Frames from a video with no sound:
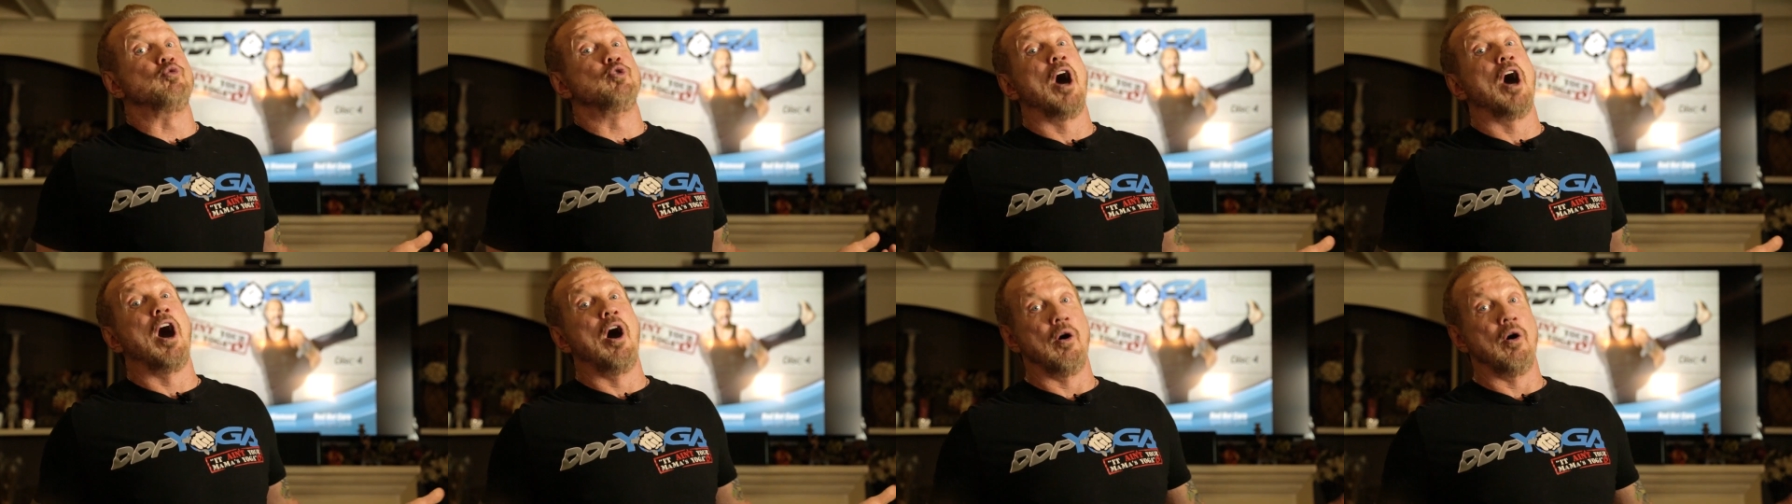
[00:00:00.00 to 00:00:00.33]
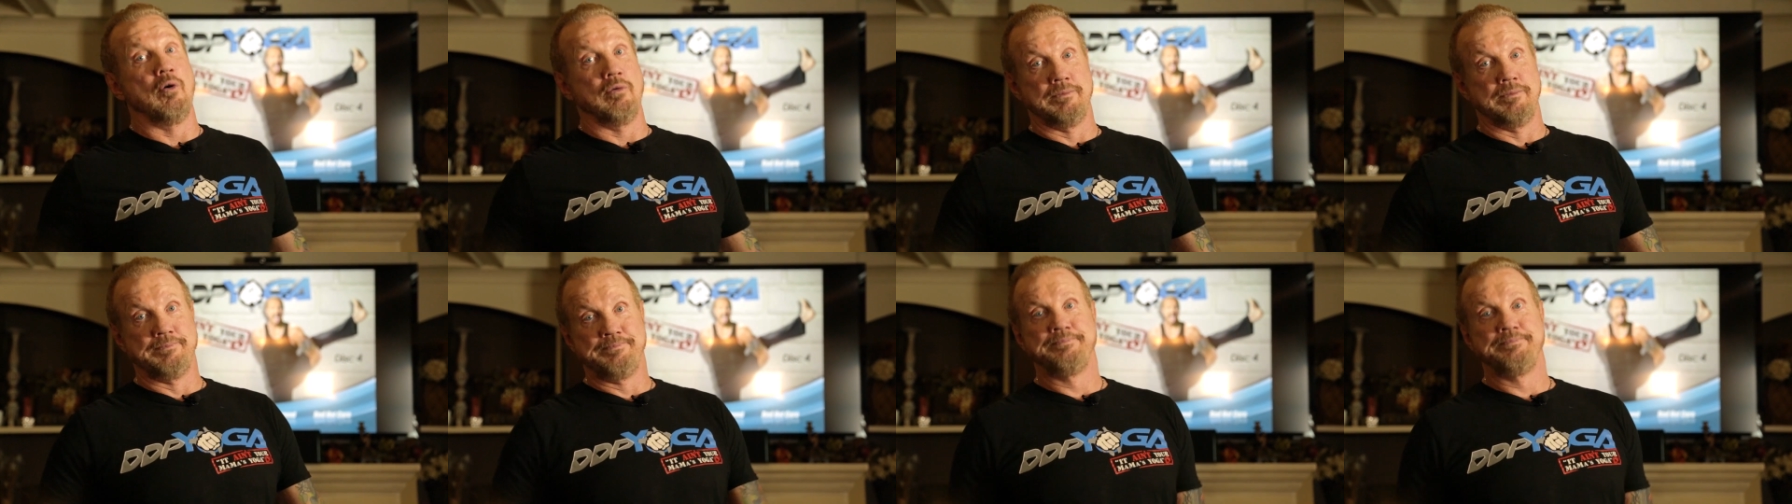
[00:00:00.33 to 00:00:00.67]

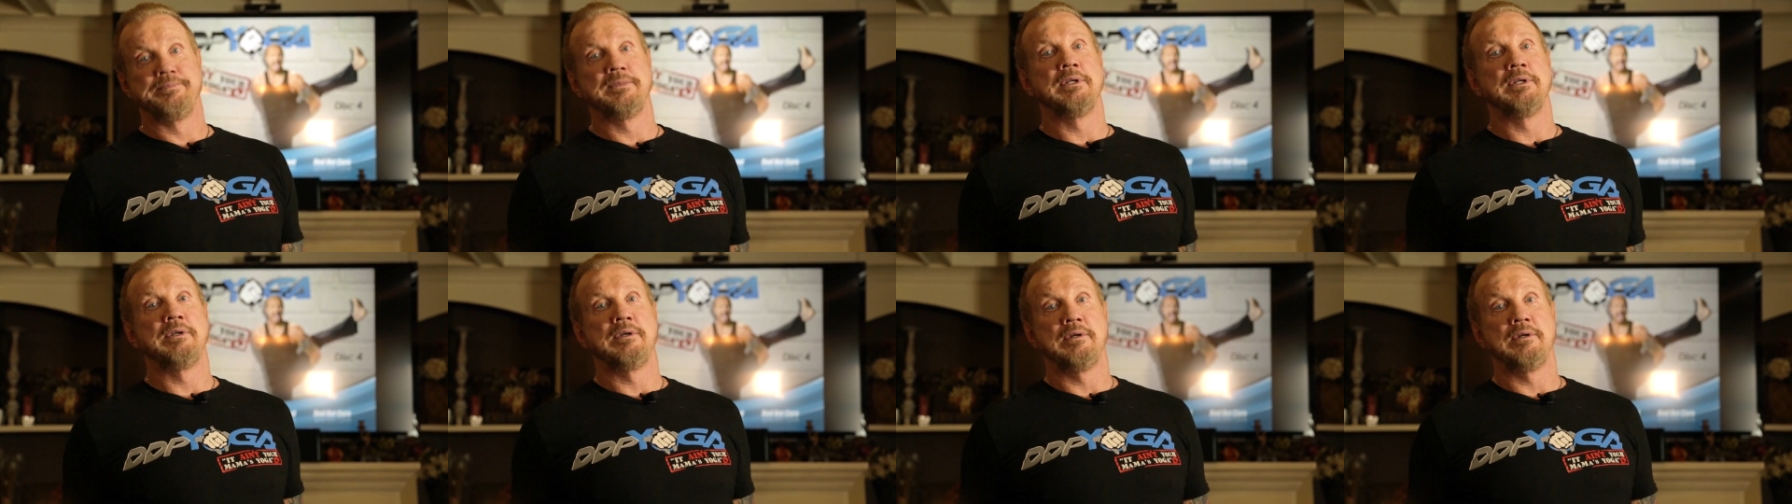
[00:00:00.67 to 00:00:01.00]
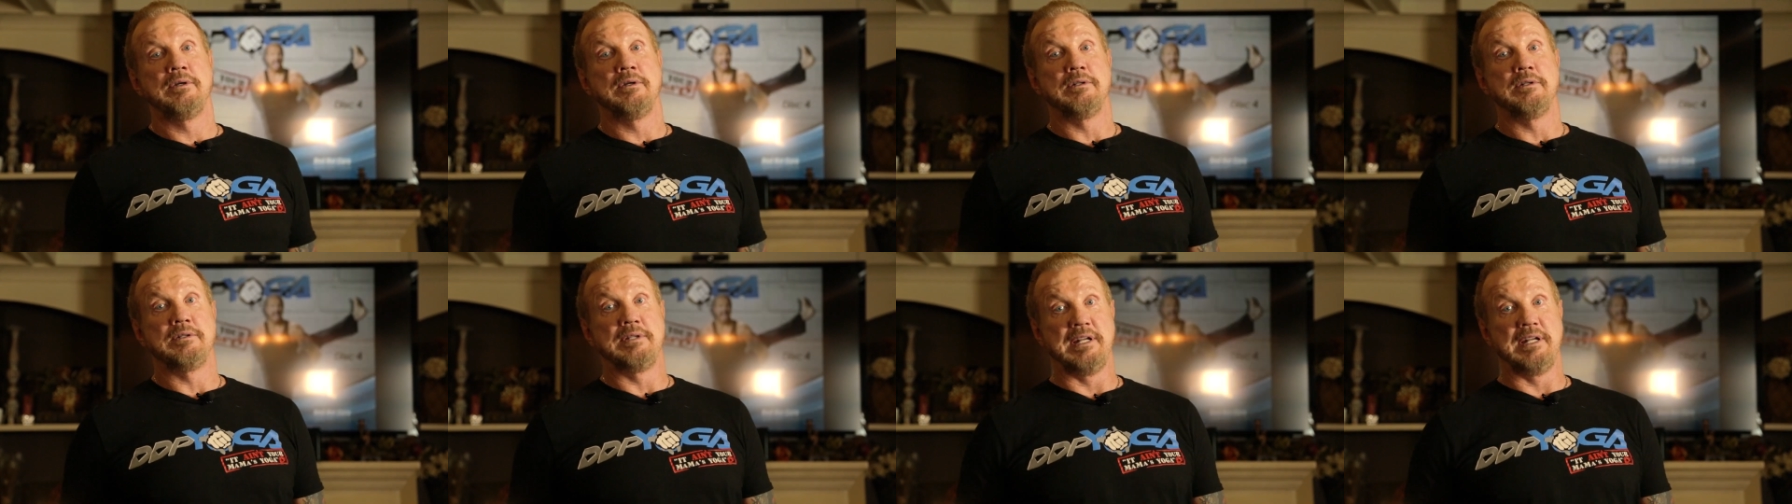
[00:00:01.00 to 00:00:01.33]
know,
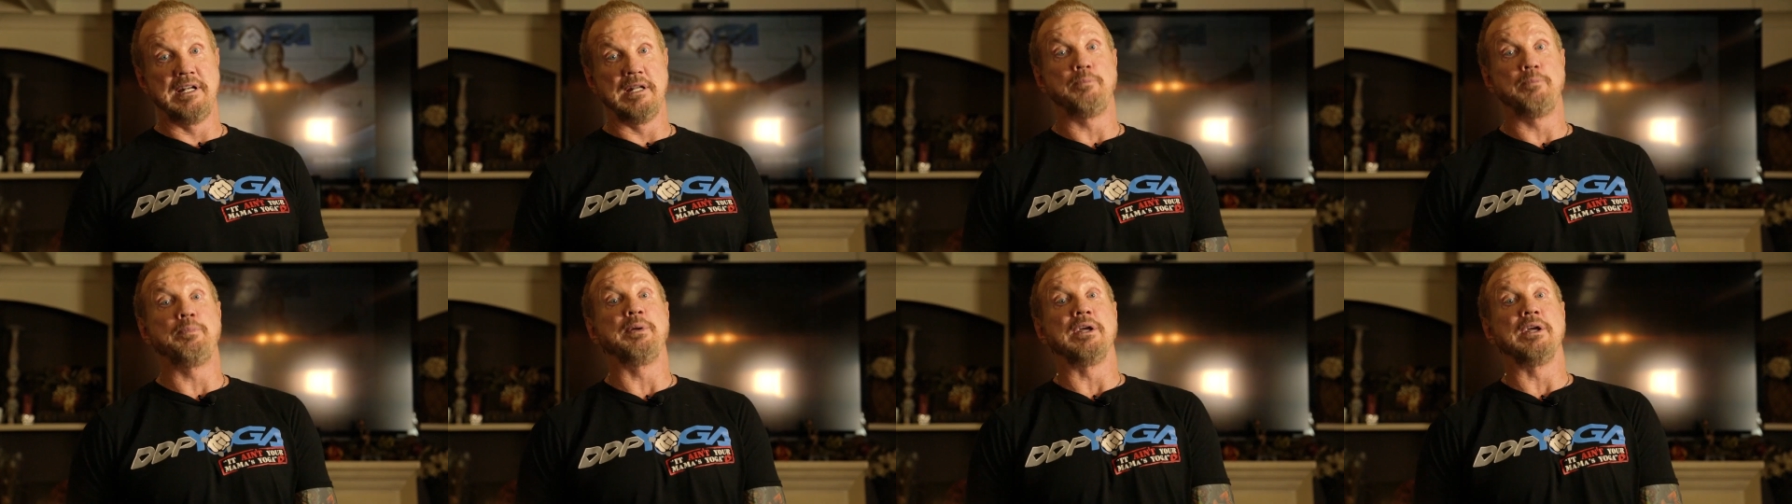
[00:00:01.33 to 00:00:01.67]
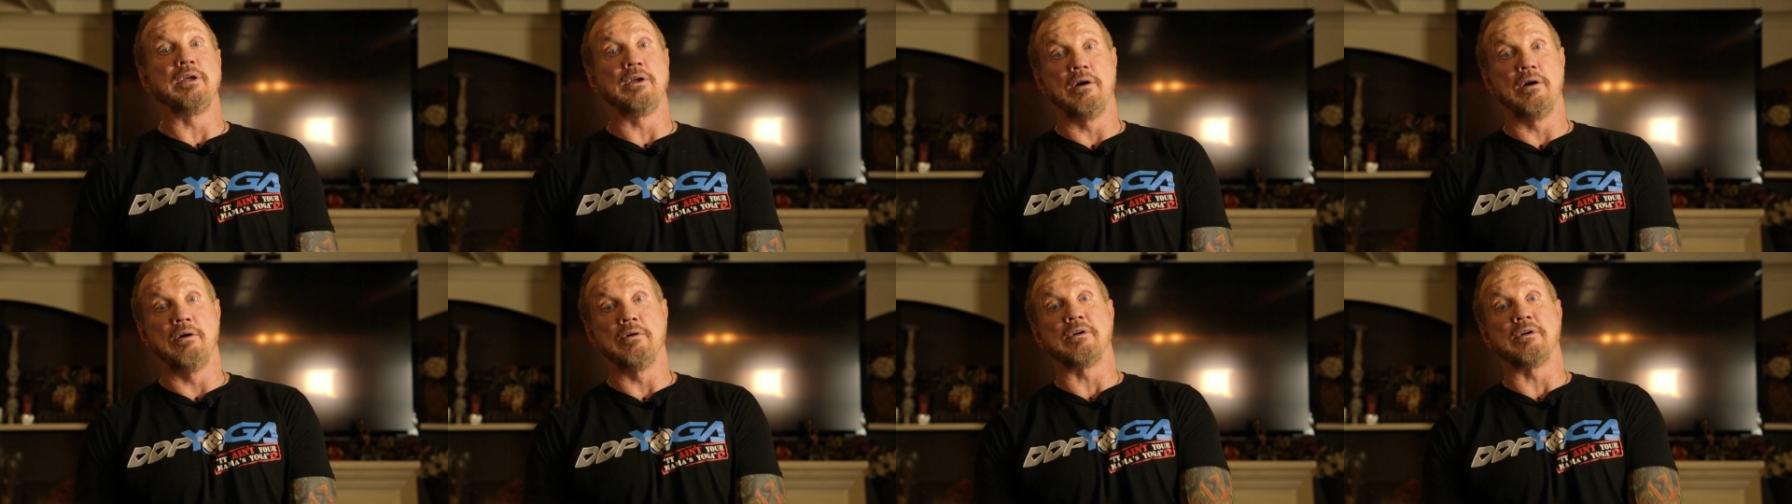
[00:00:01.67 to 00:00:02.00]

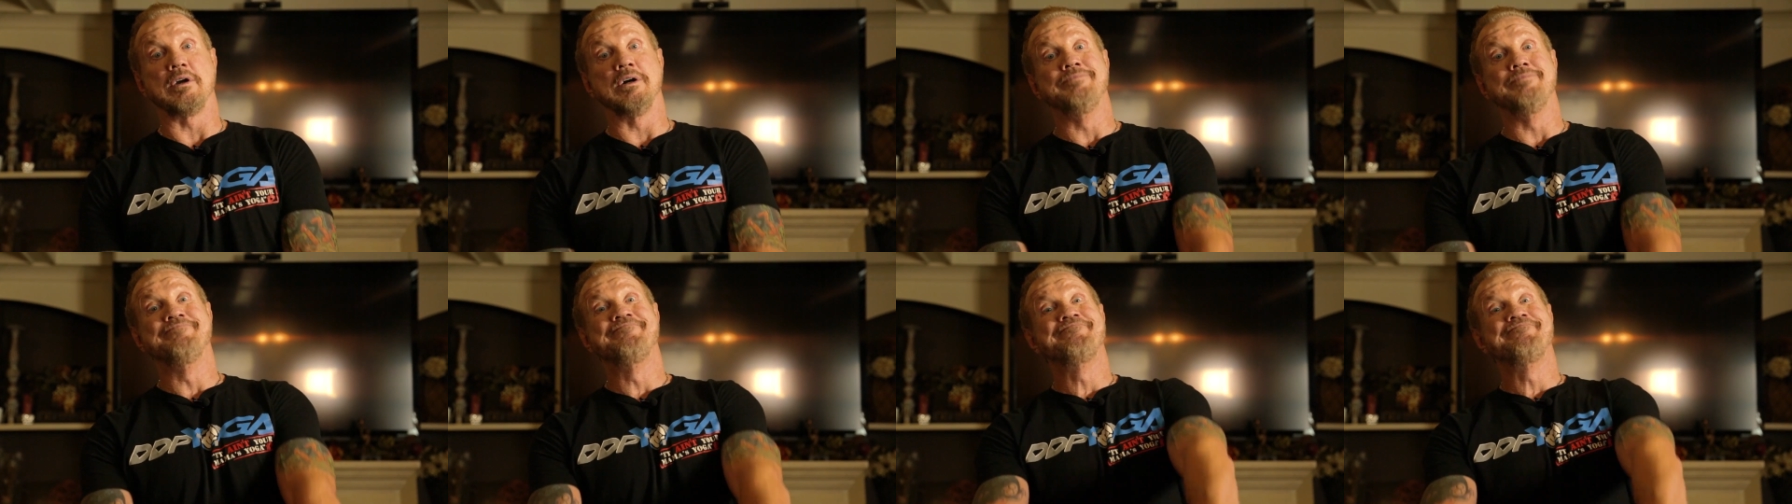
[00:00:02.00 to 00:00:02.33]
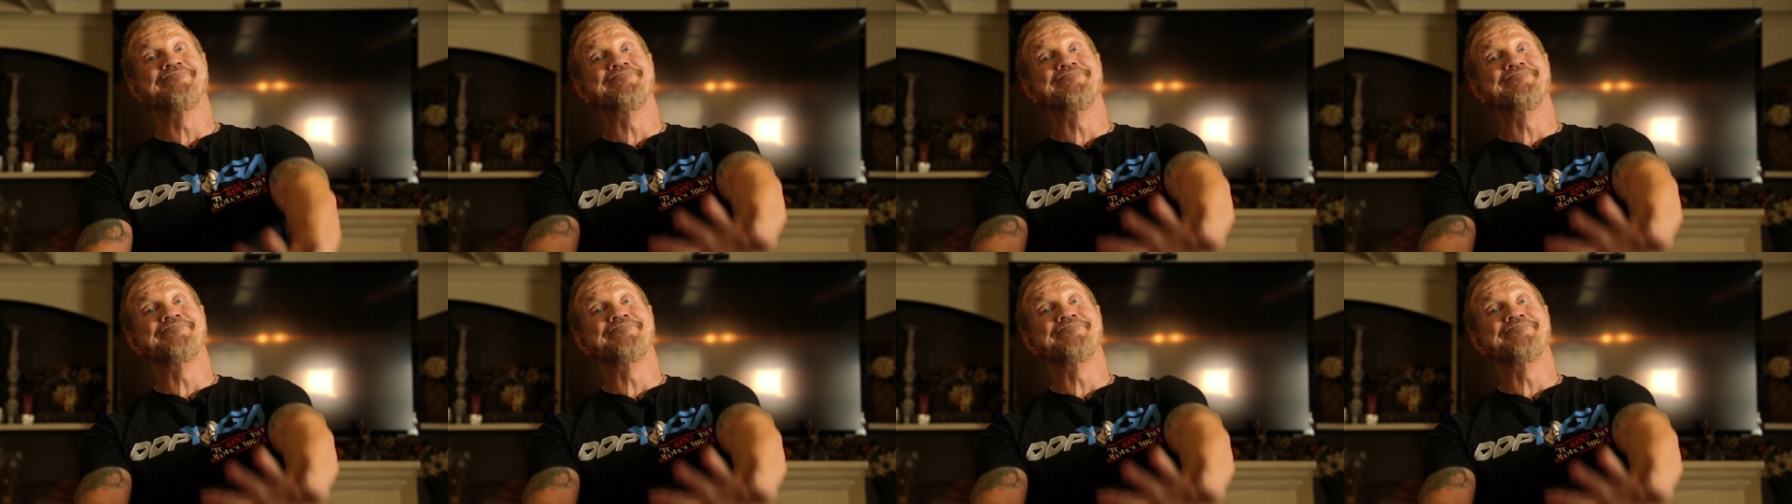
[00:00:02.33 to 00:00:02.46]
DDP yoga,